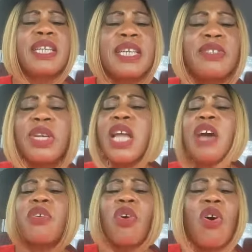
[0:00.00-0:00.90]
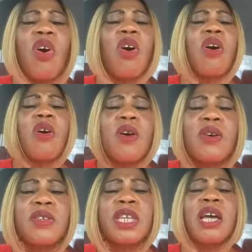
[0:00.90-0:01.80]
Israel and all
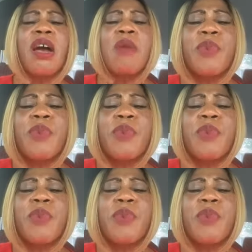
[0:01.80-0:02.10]
other